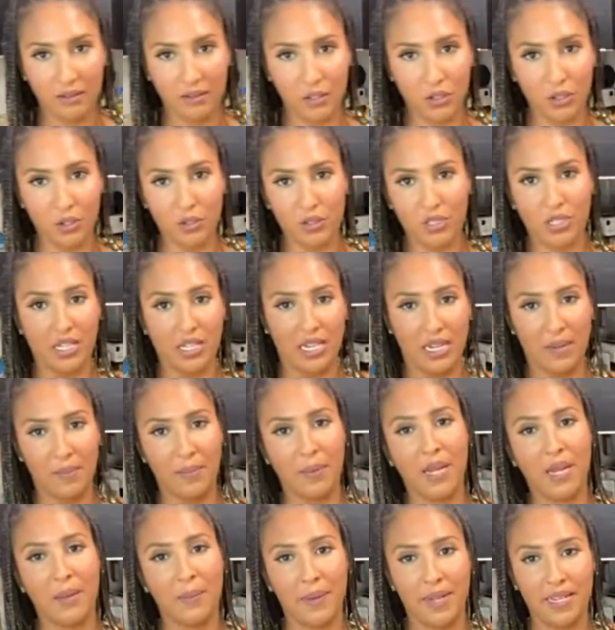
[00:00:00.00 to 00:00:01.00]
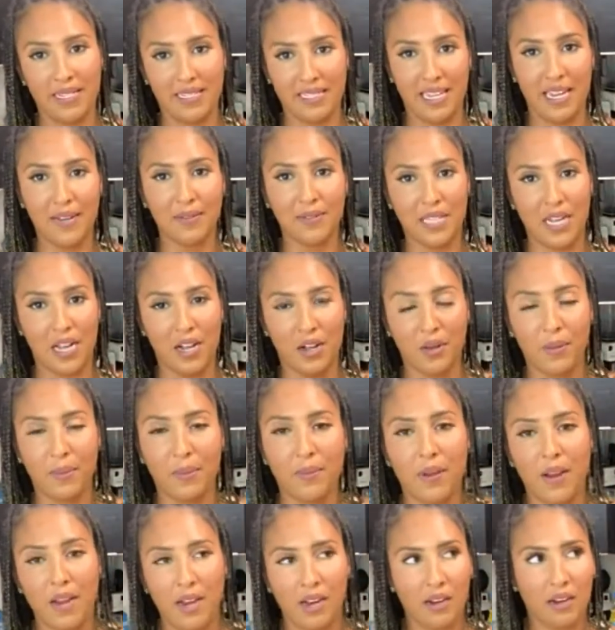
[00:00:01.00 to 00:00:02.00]
used to a plant-based lifestyle
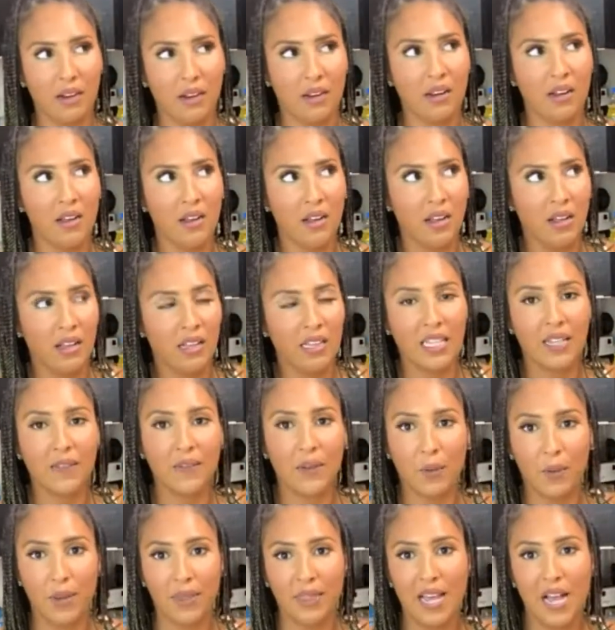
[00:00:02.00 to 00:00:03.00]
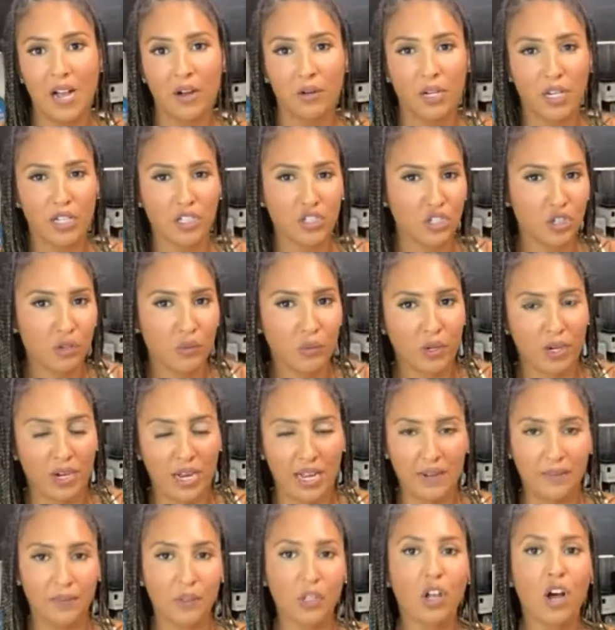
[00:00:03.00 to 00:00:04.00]
and living without it, so we're kind
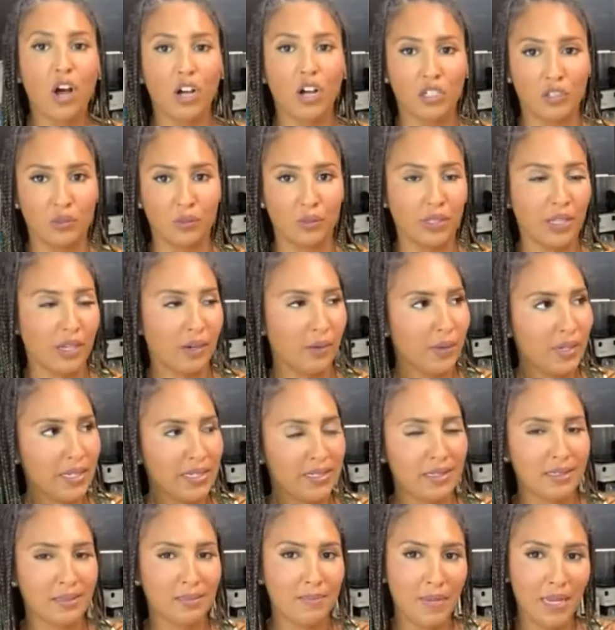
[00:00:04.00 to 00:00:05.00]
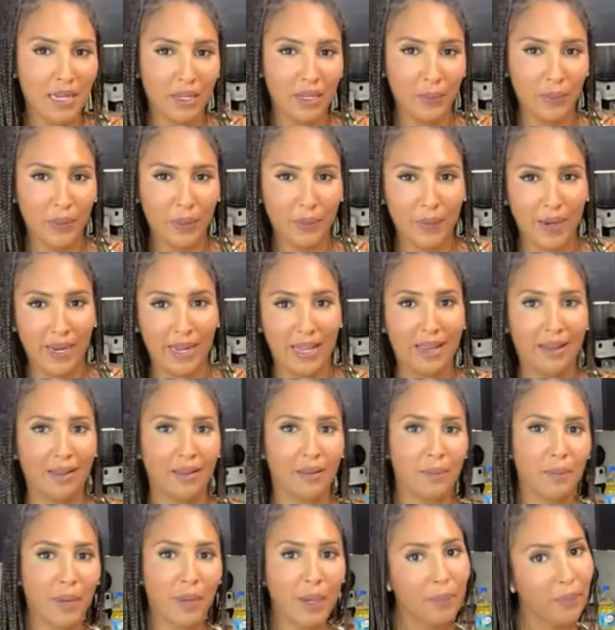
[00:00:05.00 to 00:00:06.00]
of lost. We're like, what does this mean? What do I get
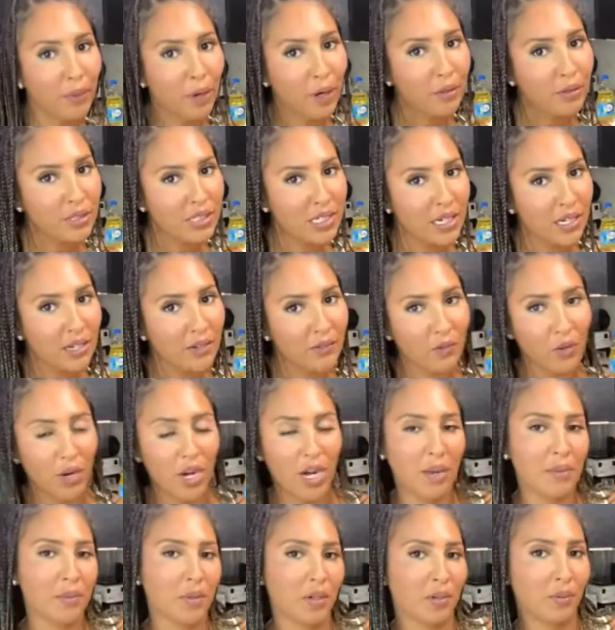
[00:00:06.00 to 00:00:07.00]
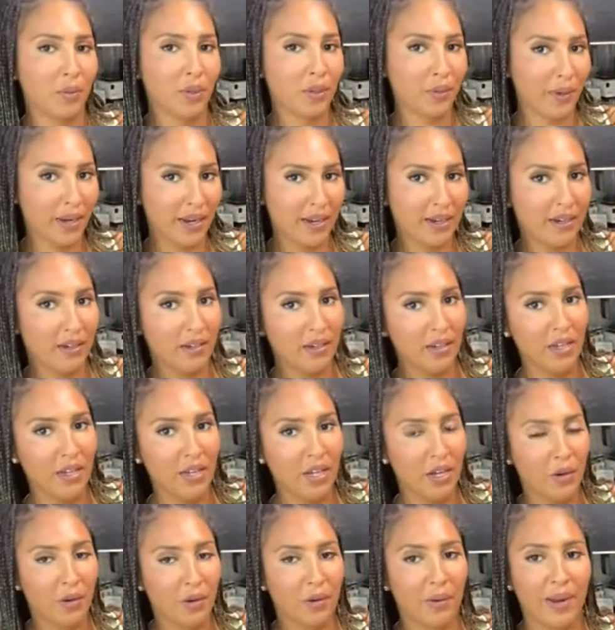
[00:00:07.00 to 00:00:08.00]
protein from? Where
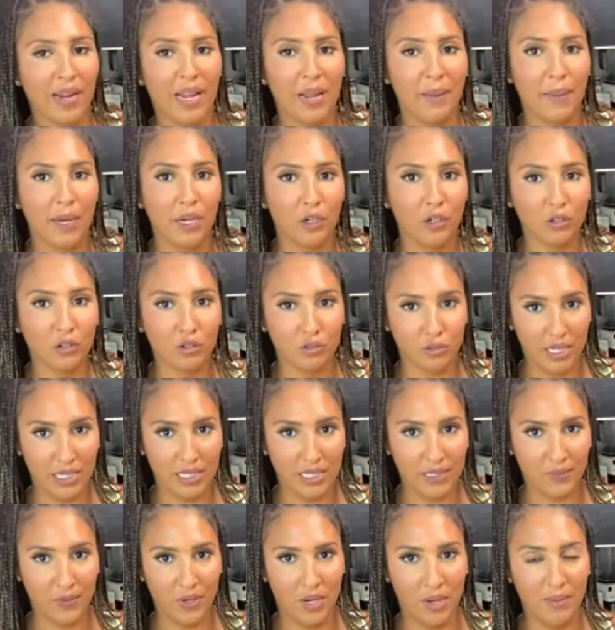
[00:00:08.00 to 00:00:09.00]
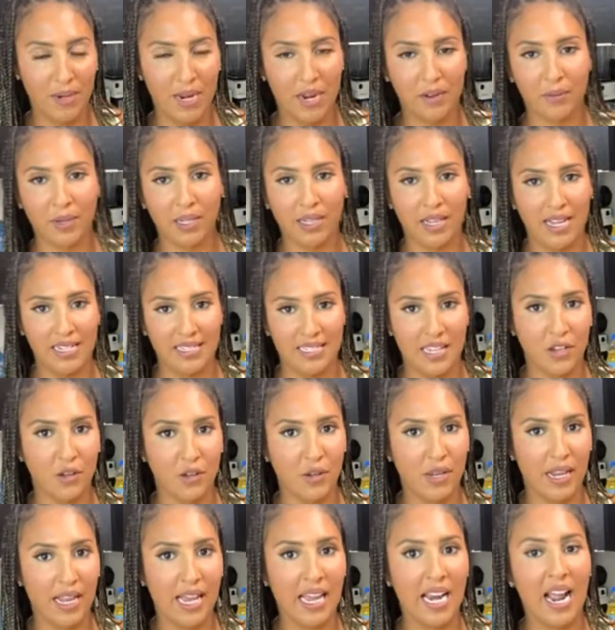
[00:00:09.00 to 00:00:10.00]
do I get my nutrients from? Not realizing that you
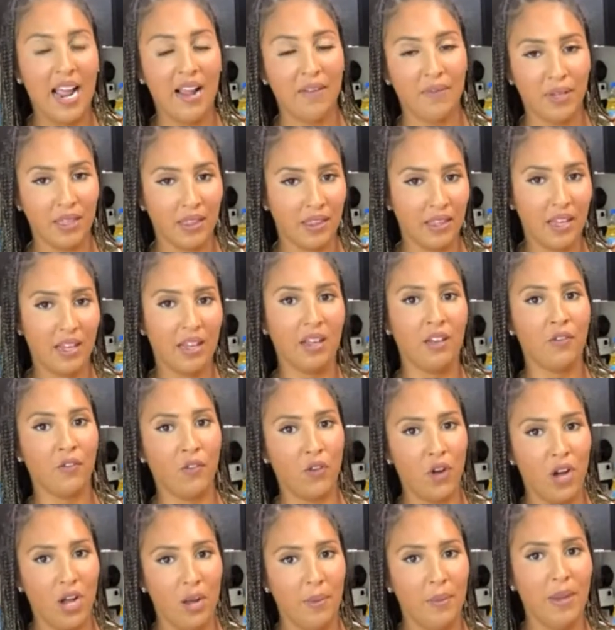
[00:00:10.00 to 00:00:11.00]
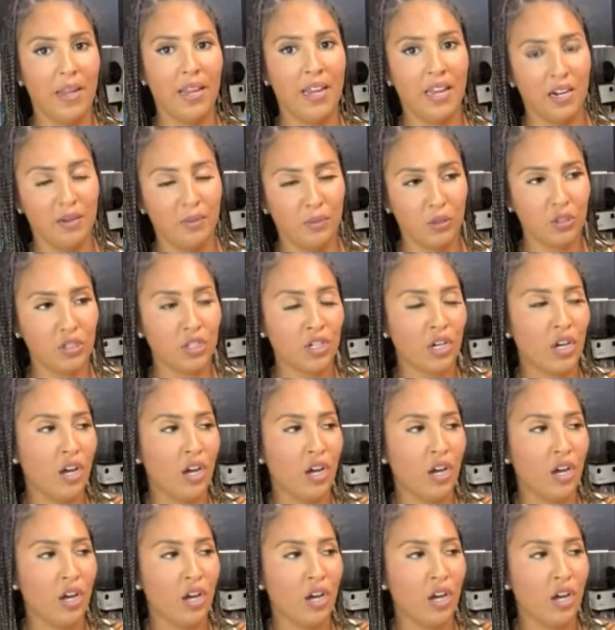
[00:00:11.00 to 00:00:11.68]
can get everything from animals.